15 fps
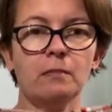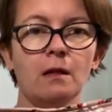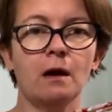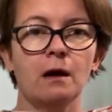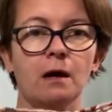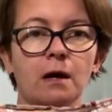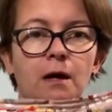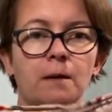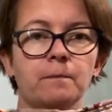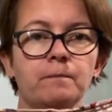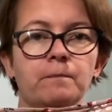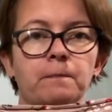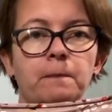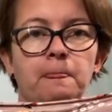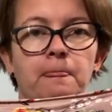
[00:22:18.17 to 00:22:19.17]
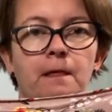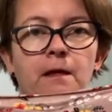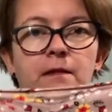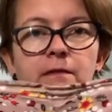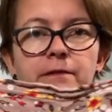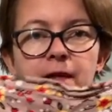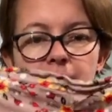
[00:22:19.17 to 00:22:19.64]
Um,
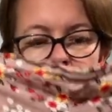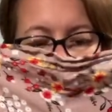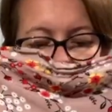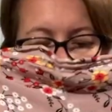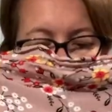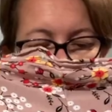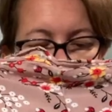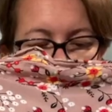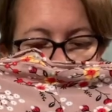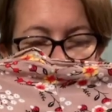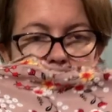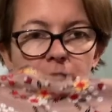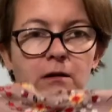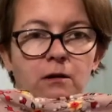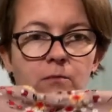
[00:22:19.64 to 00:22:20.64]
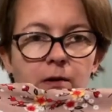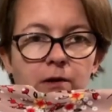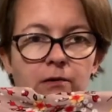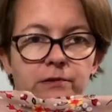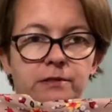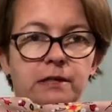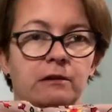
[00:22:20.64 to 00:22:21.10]
they are, oh my
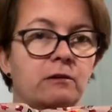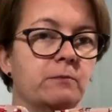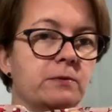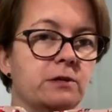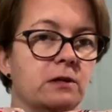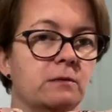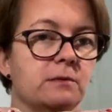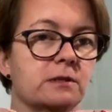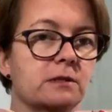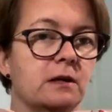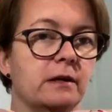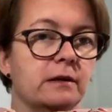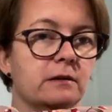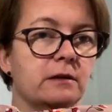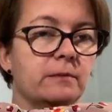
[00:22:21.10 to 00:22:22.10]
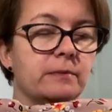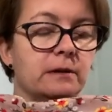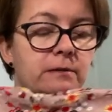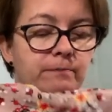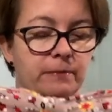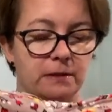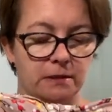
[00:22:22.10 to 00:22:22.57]
God, secret pajamas like nobody's
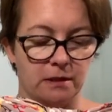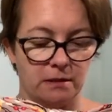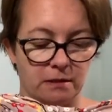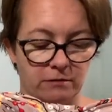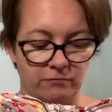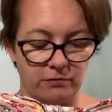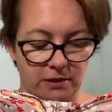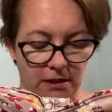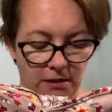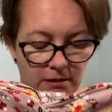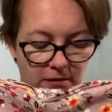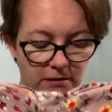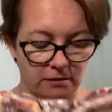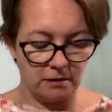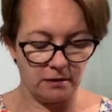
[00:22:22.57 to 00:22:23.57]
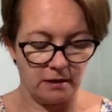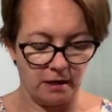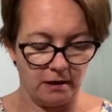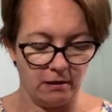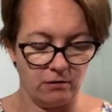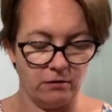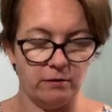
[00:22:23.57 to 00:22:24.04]
business. It's ridiculous.
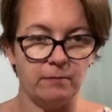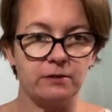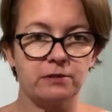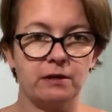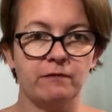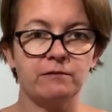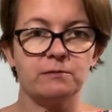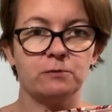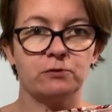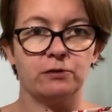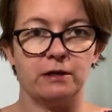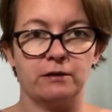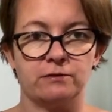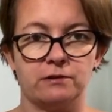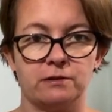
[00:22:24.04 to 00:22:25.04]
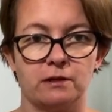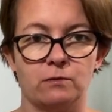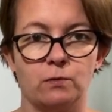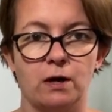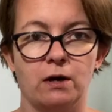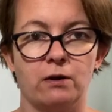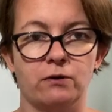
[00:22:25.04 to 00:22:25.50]
They are the most comfortable trousers in the
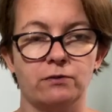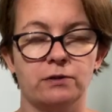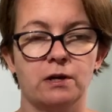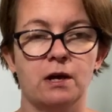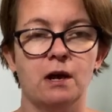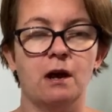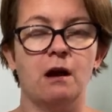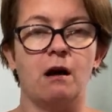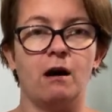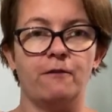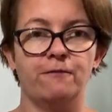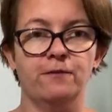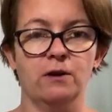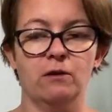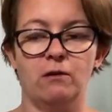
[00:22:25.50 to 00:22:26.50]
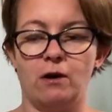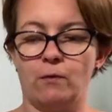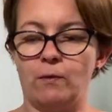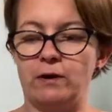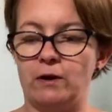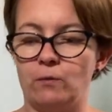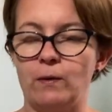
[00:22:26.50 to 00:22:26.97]
world. I feel like
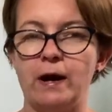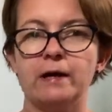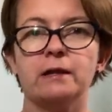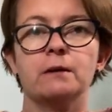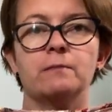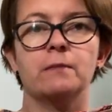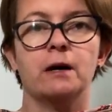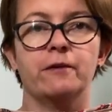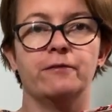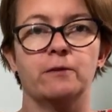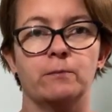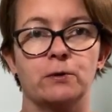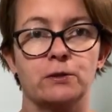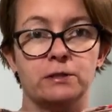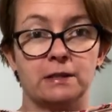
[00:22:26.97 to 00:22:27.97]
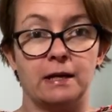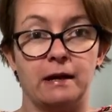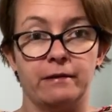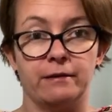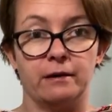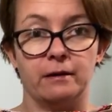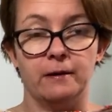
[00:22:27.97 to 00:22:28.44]
when I wear them, I feel put
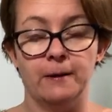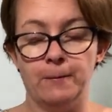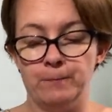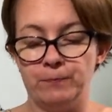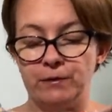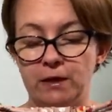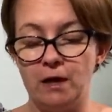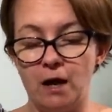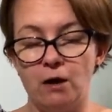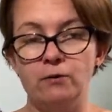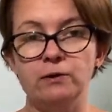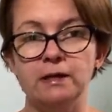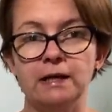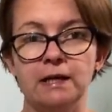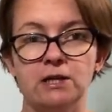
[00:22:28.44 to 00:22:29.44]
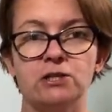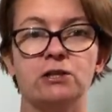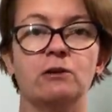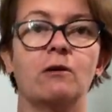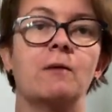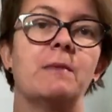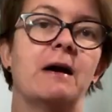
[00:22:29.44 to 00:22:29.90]
together. The only issue
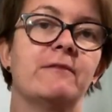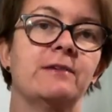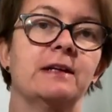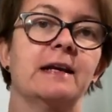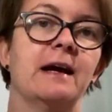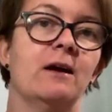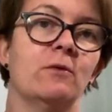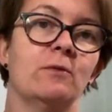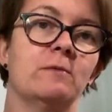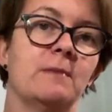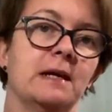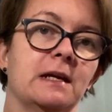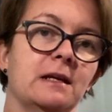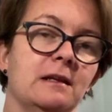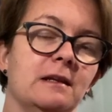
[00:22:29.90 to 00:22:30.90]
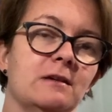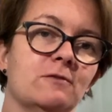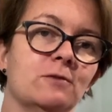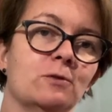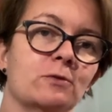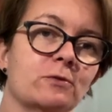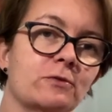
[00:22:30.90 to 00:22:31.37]
I'm having now with making these
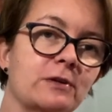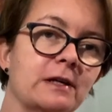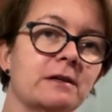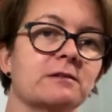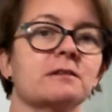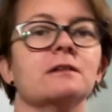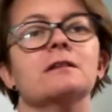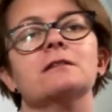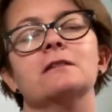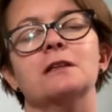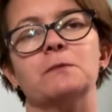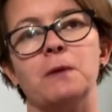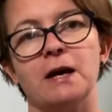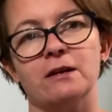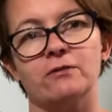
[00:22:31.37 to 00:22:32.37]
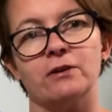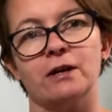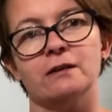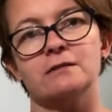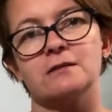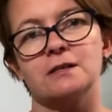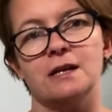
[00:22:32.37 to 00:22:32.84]
floral trousers and these pattern
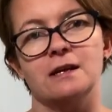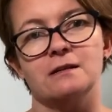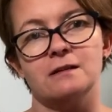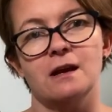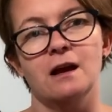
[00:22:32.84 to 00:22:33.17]
trousers is